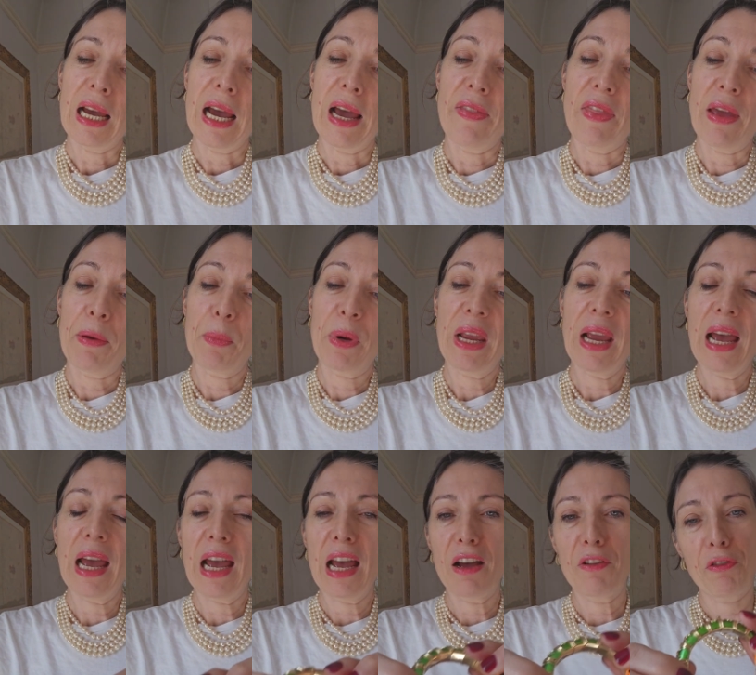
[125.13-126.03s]
And then we
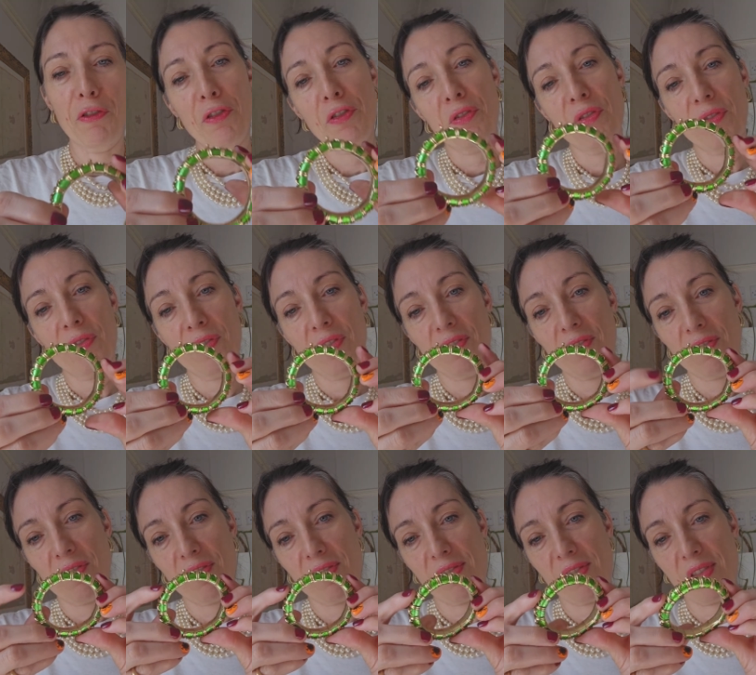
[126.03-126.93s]
have
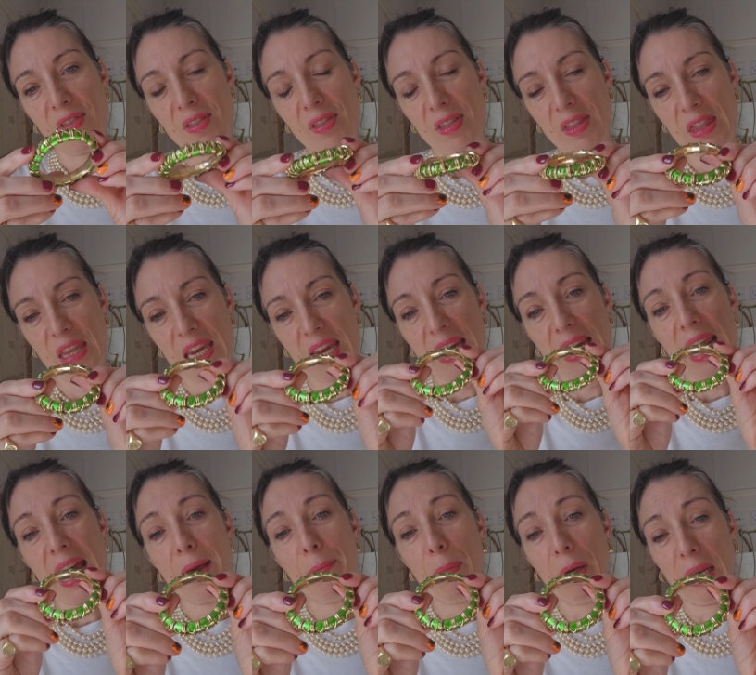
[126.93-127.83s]
the
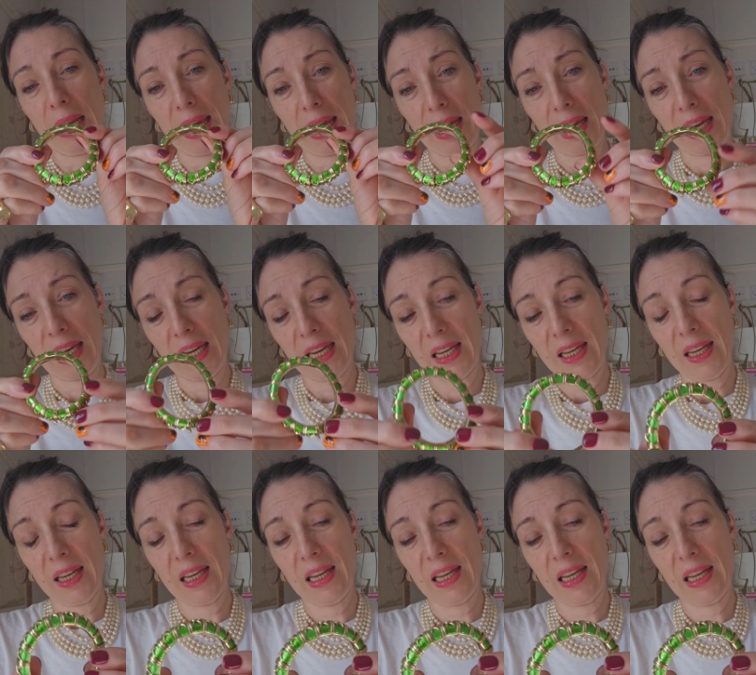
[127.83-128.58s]
enameling